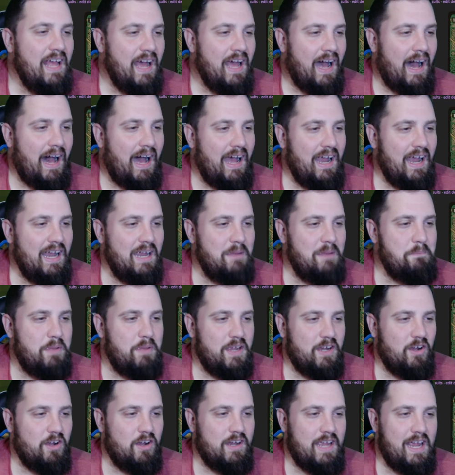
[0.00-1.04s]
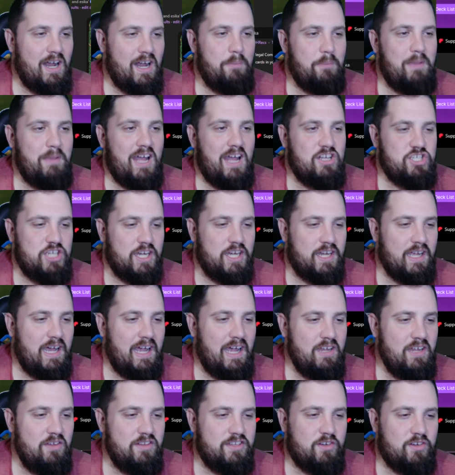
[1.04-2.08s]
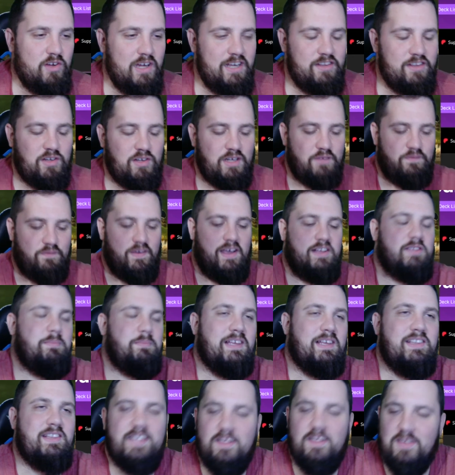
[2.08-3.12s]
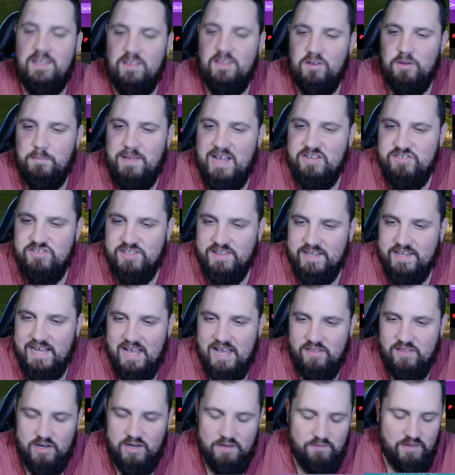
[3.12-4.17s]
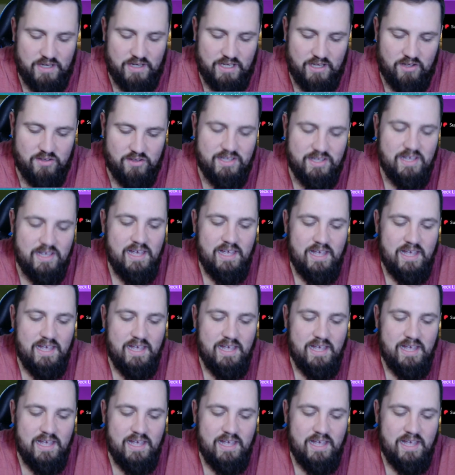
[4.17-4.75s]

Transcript: I am Bigger Gamer Magic. I use green screen effects to make silly little Magic the Gathering videos